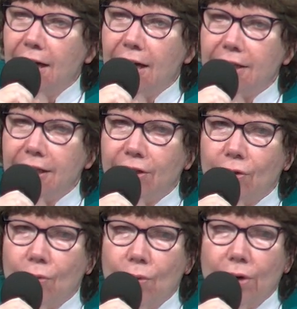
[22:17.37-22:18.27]
I said,
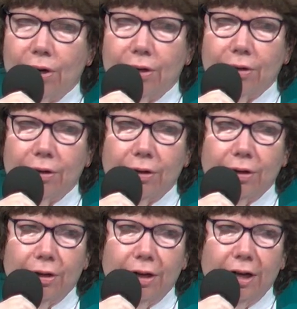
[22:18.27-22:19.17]
corn?
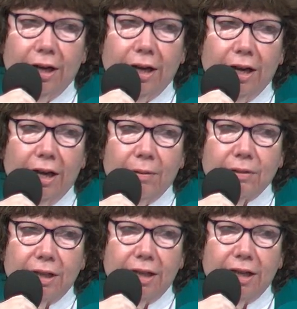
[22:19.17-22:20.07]
It
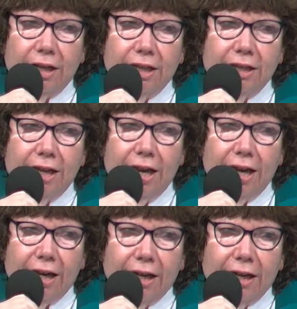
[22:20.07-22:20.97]
was the hit of the
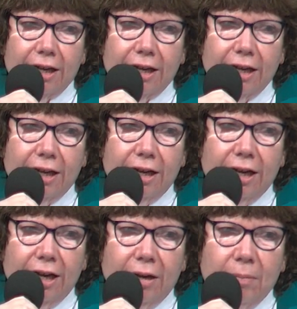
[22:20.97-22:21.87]
day.
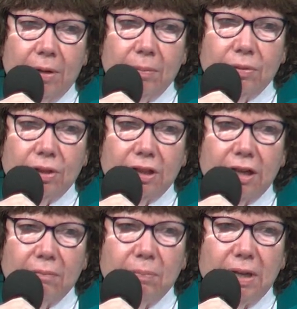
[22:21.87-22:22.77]
People just
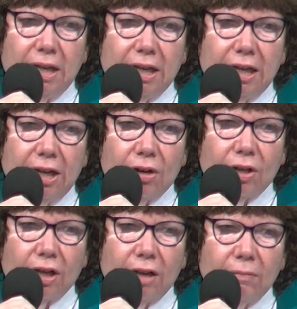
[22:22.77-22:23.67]
love being here.
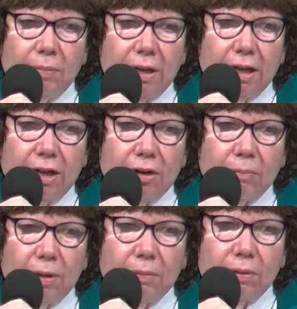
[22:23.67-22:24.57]
They love being here,
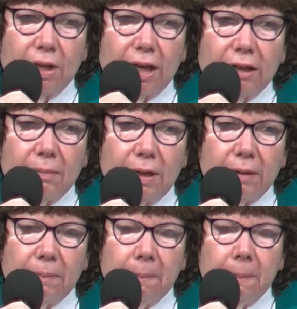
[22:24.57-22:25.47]
and people thanked me.
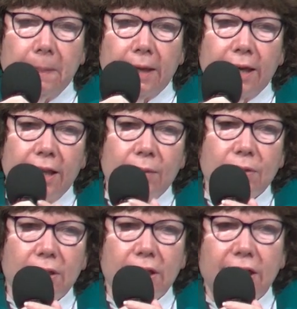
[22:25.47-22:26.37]
There
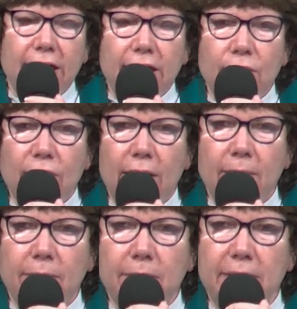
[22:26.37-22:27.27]
was a little lady who came
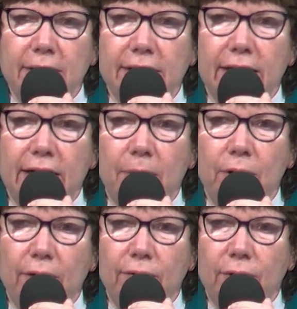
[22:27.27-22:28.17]
up to me and said, I
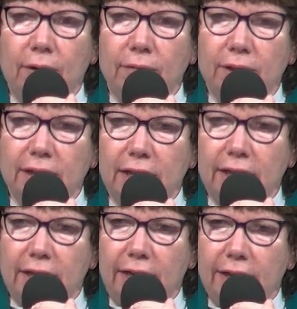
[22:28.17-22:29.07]
pray for you every
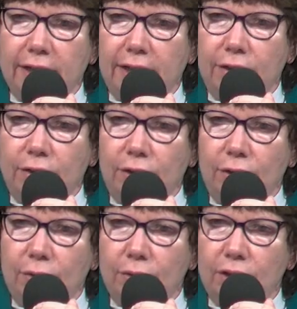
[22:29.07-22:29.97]
Sunday. I said, You
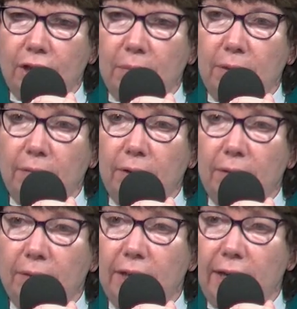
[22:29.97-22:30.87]
do? She said, I pray for you
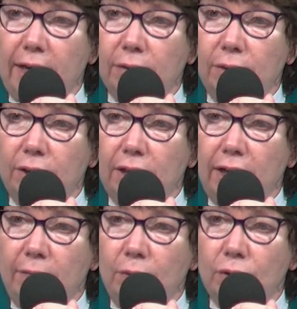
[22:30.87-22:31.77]
every day, actually. She said,
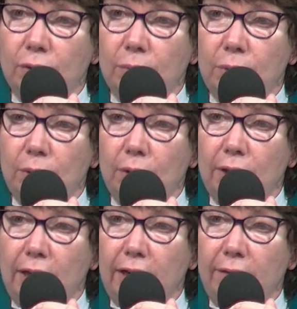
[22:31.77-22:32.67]
I've worshiped you
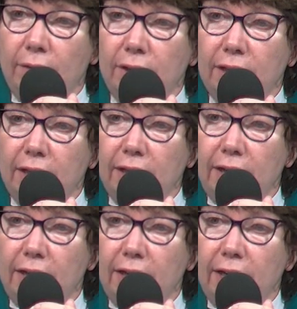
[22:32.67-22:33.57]
online every
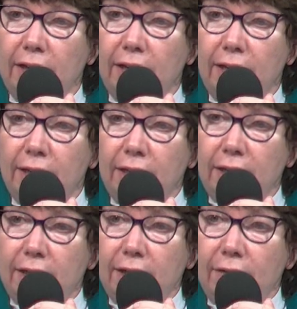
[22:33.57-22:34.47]
Sunday
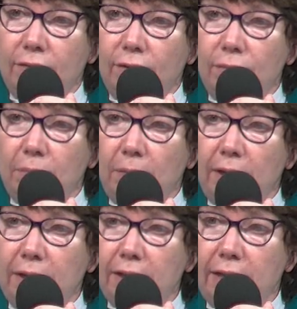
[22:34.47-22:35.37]
for
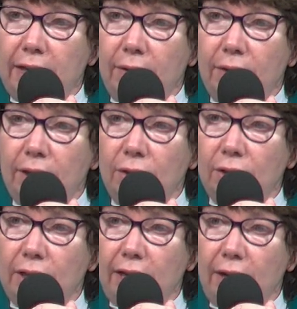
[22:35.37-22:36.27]
months now,
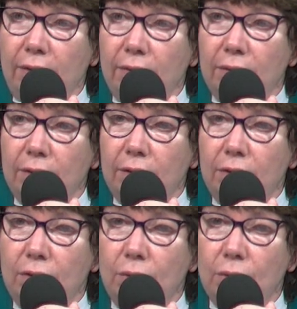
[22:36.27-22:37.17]
years now.
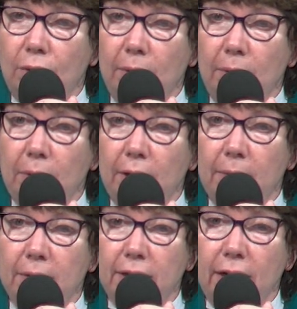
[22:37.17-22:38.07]
Two or three people came
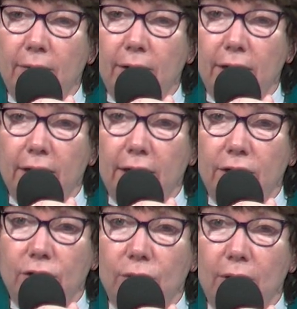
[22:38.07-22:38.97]
and said, I
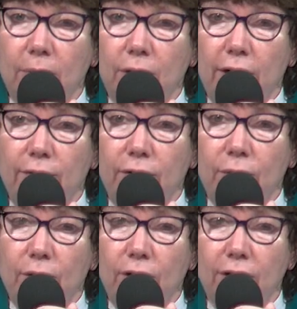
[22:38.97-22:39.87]
recognize you, and I pray for you
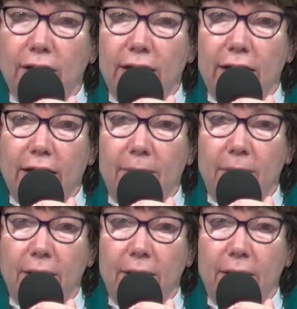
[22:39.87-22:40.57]
all the time.